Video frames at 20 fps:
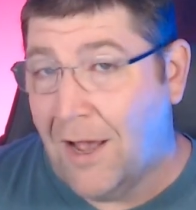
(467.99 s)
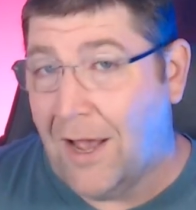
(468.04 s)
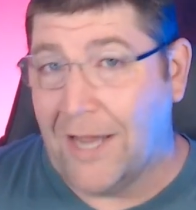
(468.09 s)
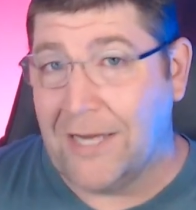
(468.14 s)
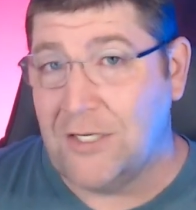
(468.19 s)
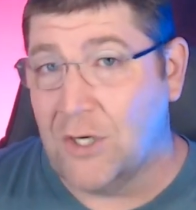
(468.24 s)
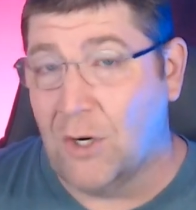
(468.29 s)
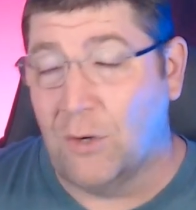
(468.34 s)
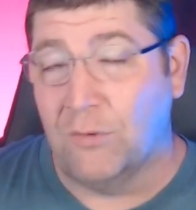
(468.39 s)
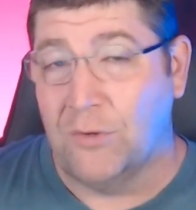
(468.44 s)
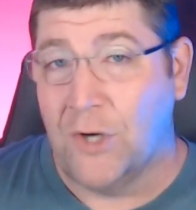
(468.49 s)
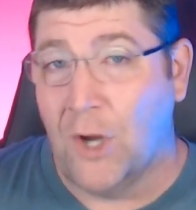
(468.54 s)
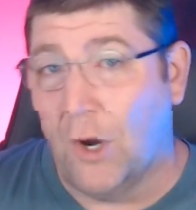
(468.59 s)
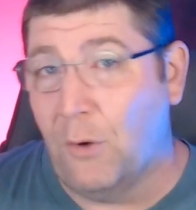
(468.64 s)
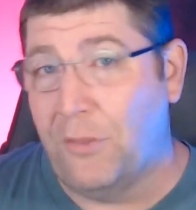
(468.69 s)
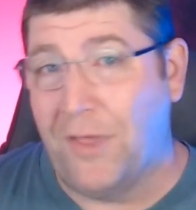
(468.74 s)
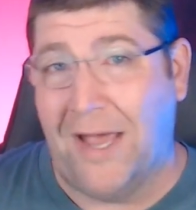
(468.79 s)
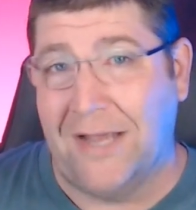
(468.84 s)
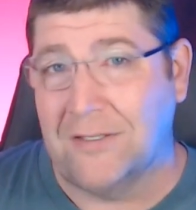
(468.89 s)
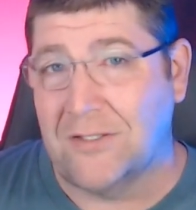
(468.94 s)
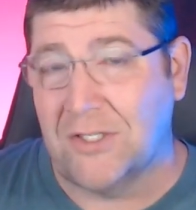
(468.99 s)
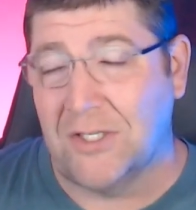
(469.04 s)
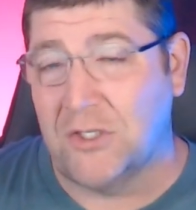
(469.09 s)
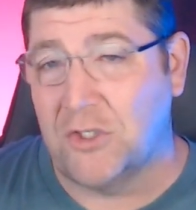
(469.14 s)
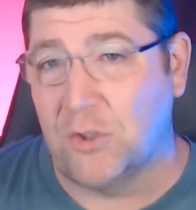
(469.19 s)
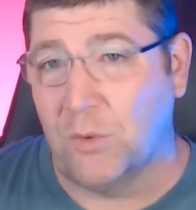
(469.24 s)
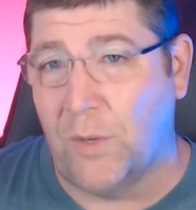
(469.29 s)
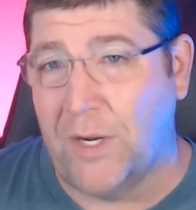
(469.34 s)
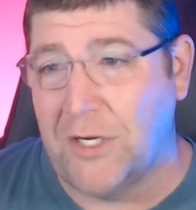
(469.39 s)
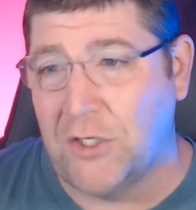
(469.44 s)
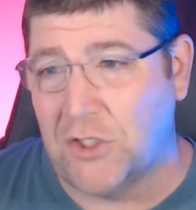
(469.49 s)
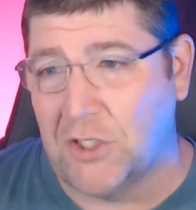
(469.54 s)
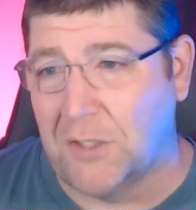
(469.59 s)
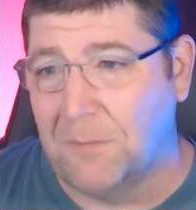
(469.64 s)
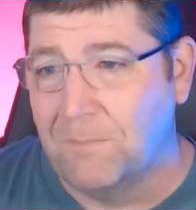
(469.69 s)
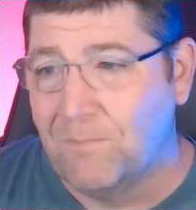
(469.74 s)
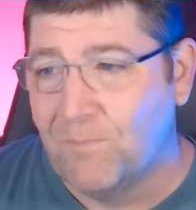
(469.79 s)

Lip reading: I don't know that situation.